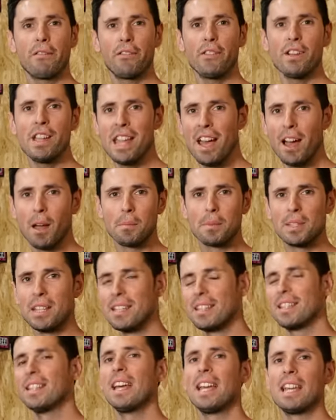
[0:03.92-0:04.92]
free hubs
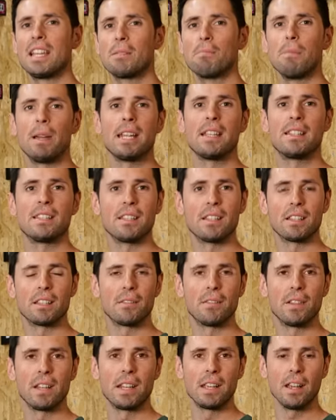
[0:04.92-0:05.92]
in today's
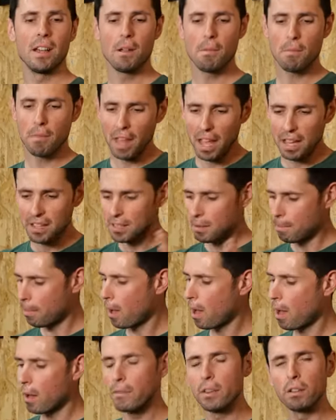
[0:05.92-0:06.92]
maintenance video. That's the
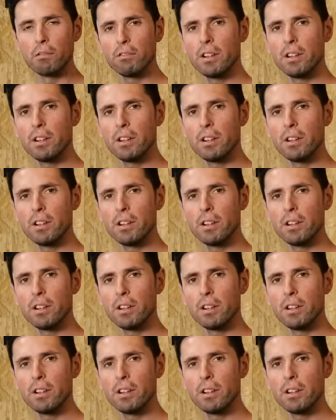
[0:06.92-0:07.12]
part of your